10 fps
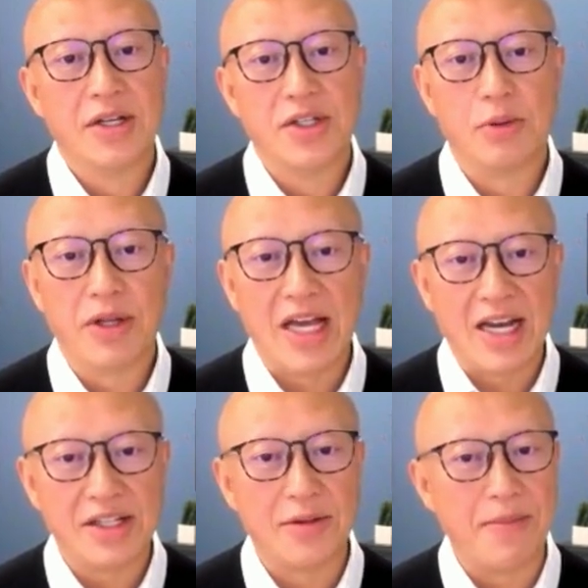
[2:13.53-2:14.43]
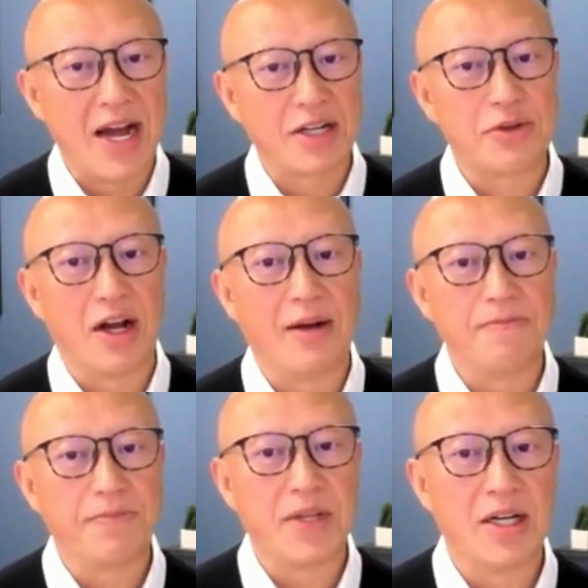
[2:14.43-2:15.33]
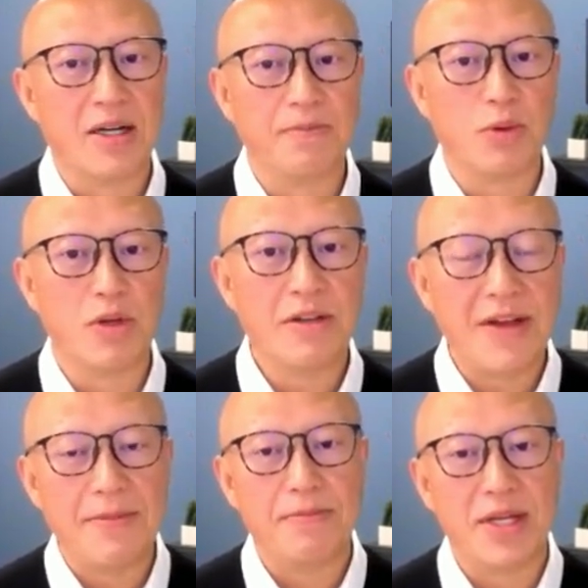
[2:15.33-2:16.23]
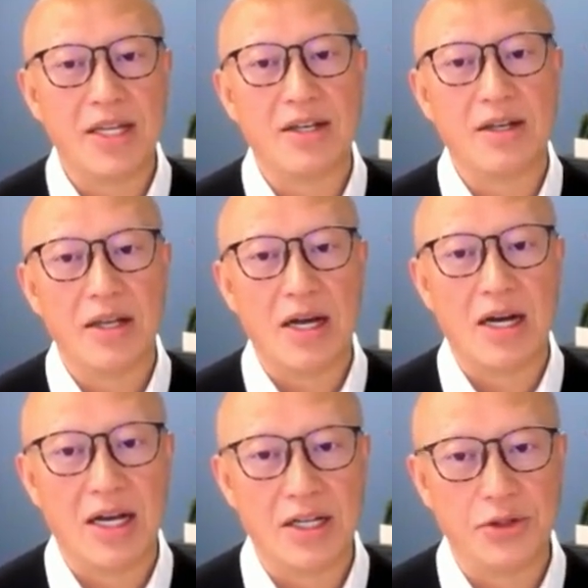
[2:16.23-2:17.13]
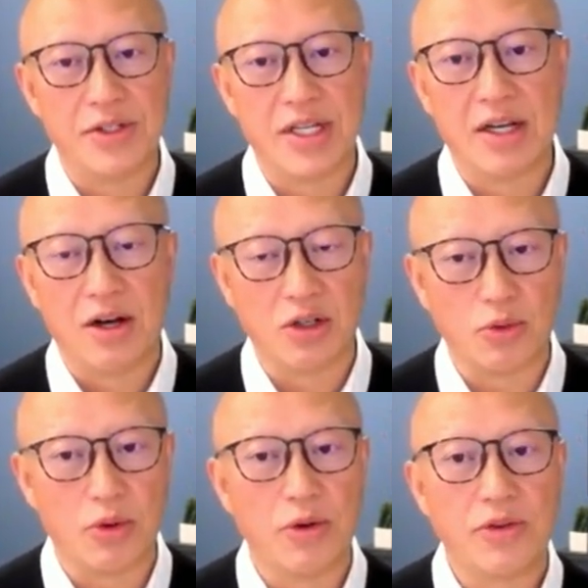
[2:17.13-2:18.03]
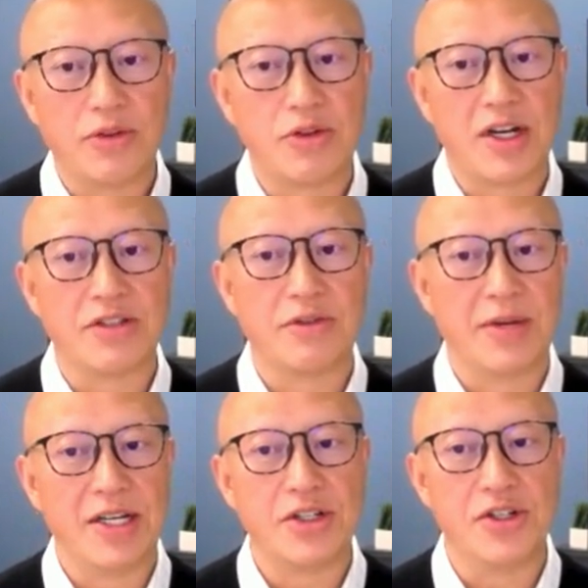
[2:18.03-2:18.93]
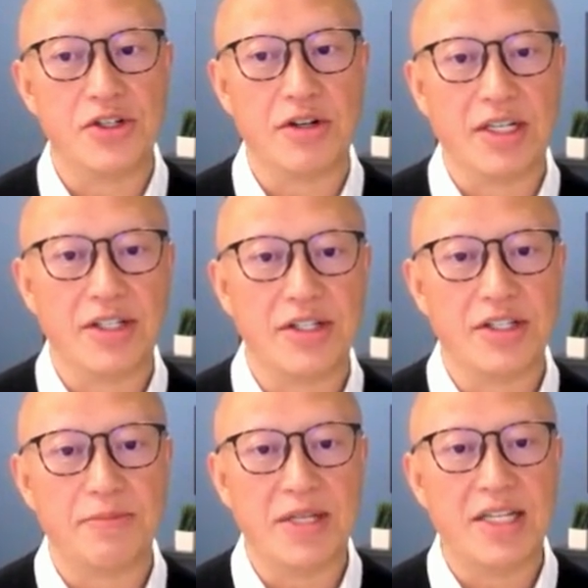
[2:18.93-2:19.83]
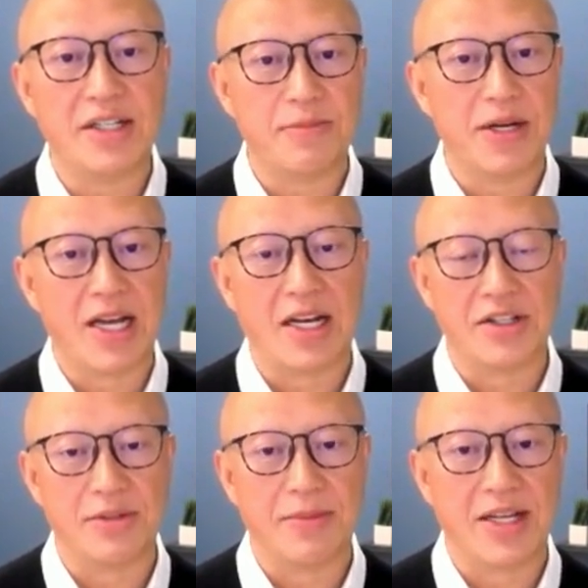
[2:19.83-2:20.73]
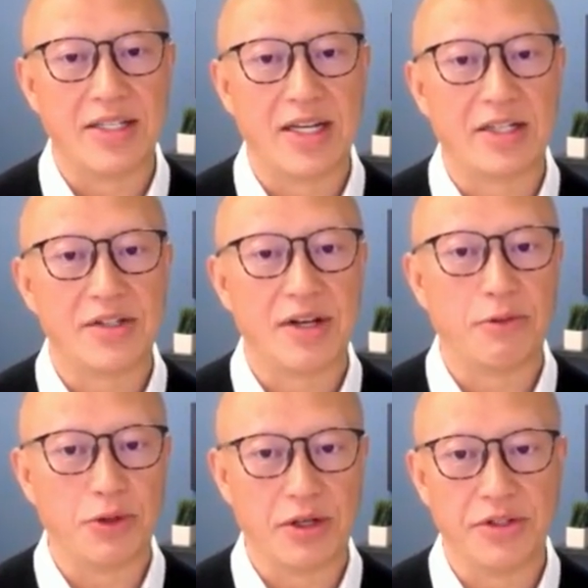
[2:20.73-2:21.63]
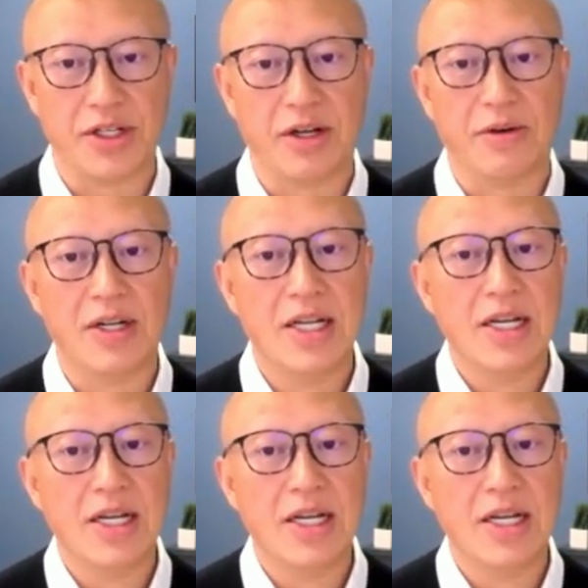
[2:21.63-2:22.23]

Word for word: So with that as the backdrop, um, we've been, uh, as you said, on a growth transformation journey since being spun out of Symantec several years ago.